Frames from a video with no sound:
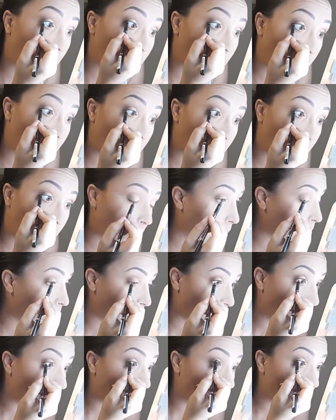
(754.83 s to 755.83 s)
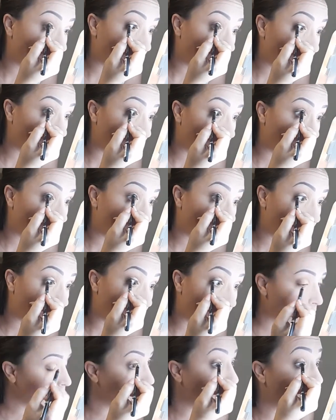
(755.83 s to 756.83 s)
in my eyes, I take a
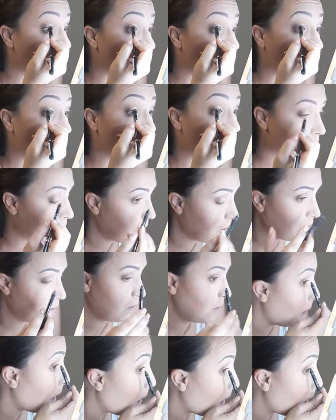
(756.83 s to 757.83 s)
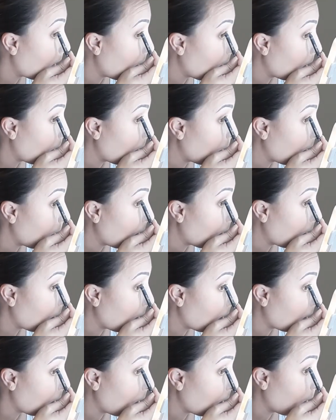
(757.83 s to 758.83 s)
sharpened black kohl eyeliner
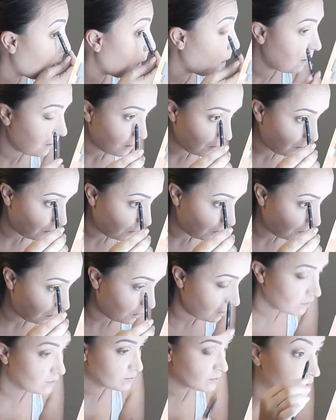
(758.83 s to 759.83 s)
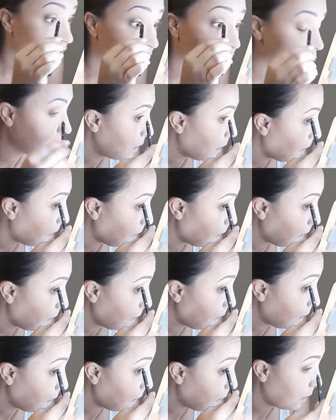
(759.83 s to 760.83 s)
and I line my inner waterline on the top
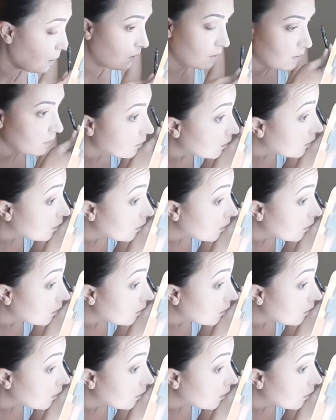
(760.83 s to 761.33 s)
and on the